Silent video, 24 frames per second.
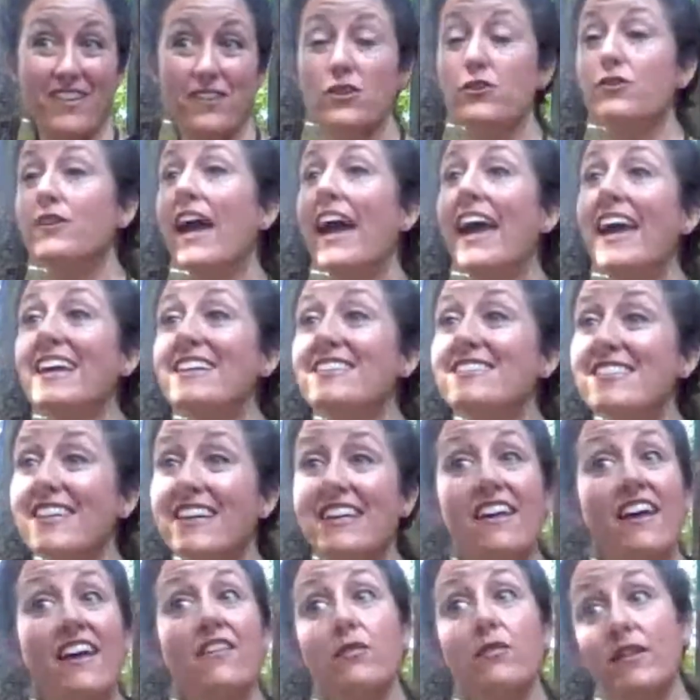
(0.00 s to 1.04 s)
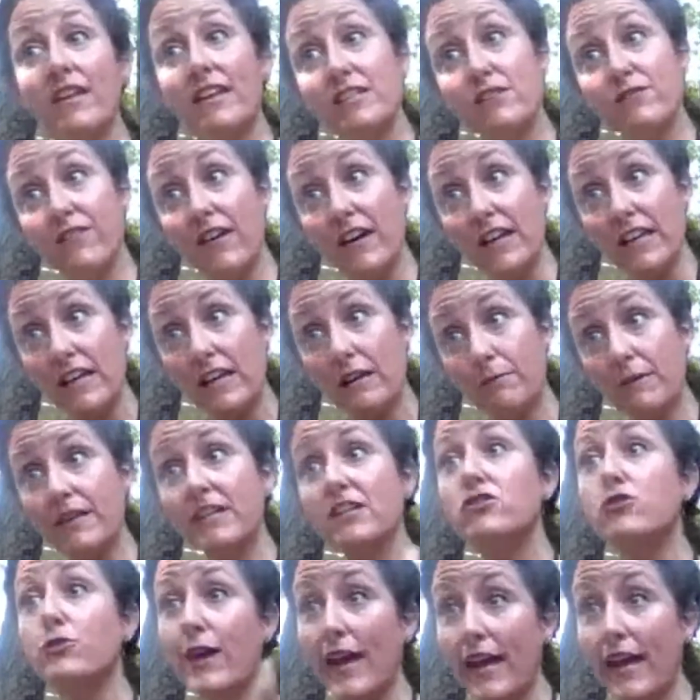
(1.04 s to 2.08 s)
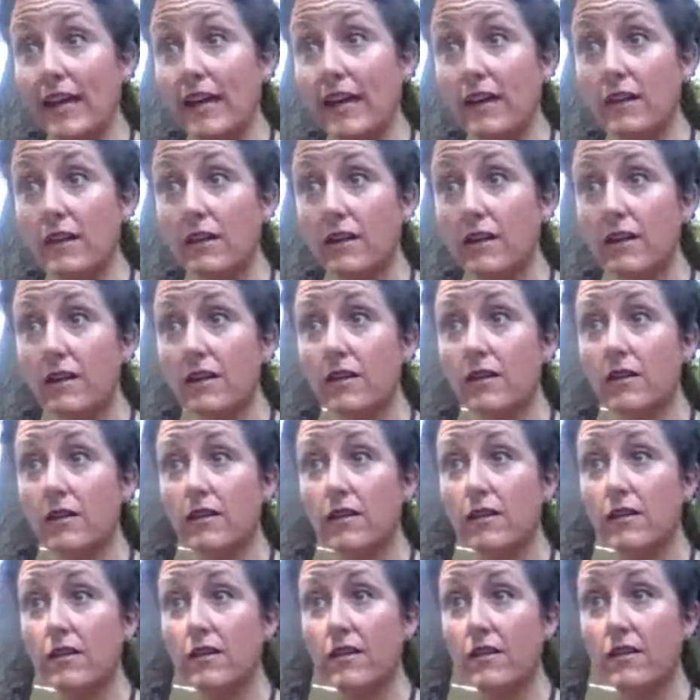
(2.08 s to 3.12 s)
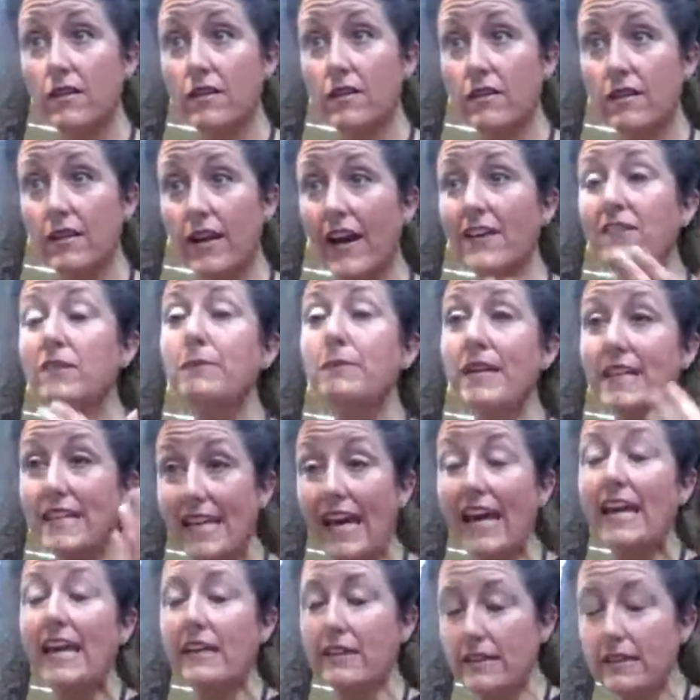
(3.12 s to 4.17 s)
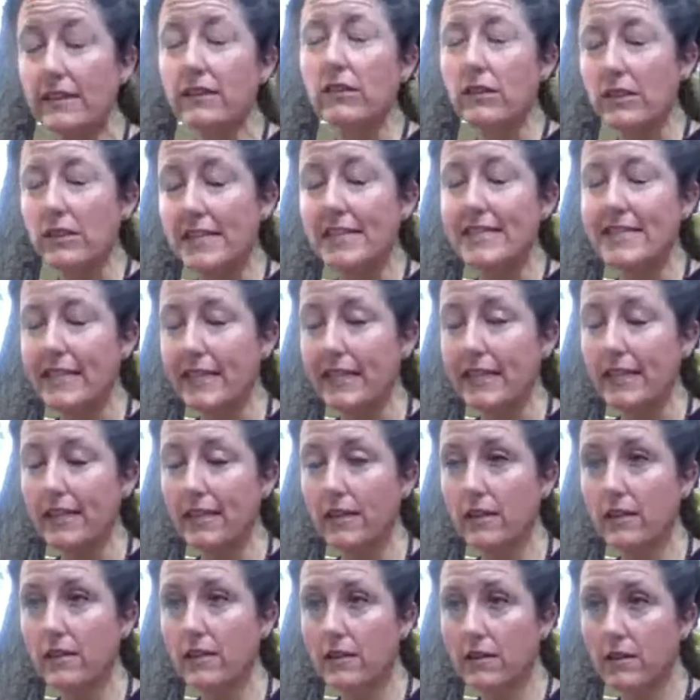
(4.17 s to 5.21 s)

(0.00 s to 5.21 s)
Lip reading: You can sing. Well, that's funny because you can. Everybody can literally sing.